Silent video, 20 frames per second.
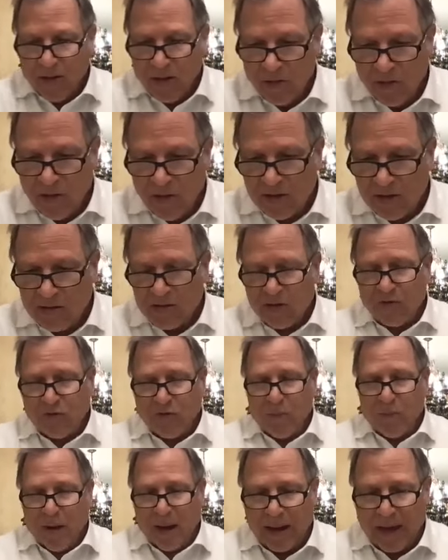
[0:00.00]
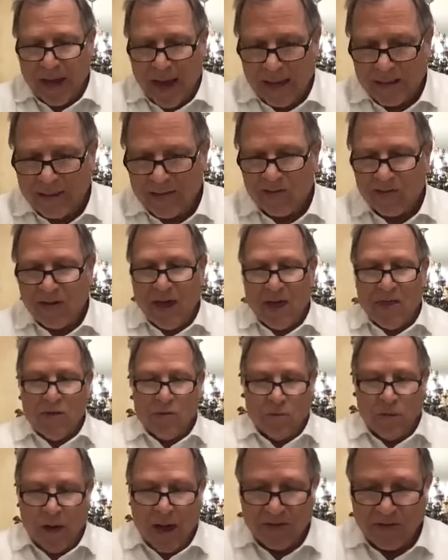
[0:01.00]
this is for my Chatas and
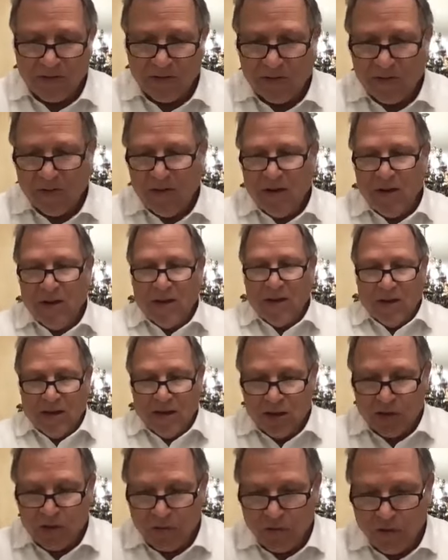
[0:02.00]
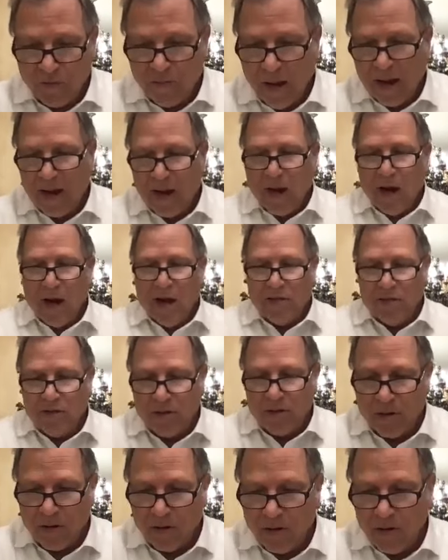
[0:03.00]
the rest is for my
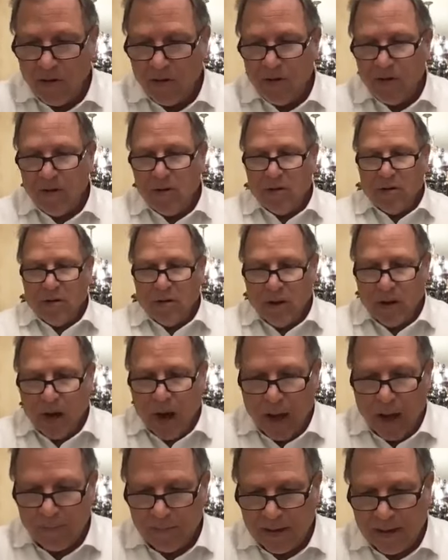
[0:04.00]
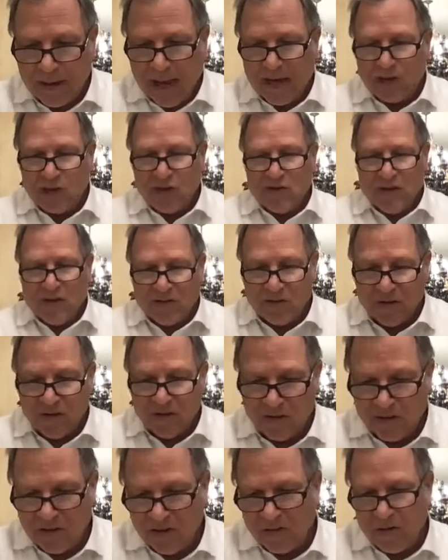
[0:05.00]
other obligations as
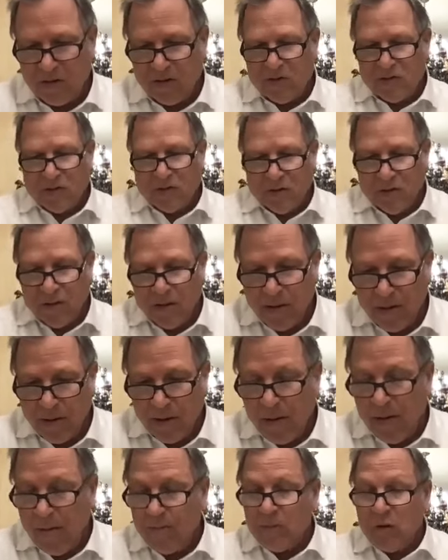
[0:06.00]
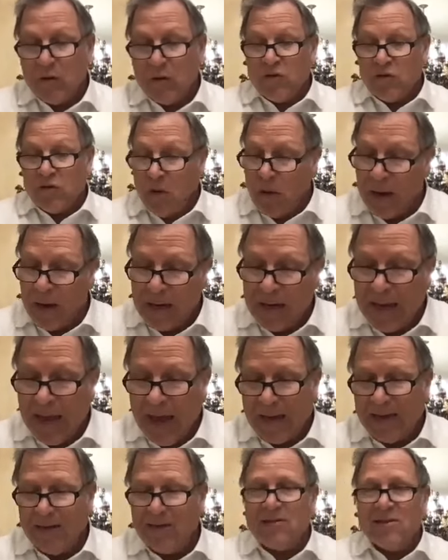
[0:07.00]
Naziris, so
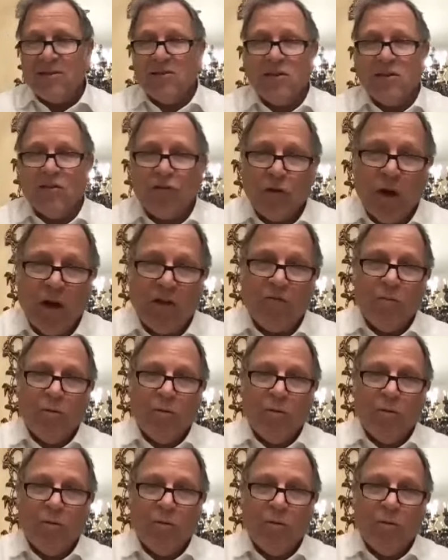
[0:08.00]
again, it's as if you have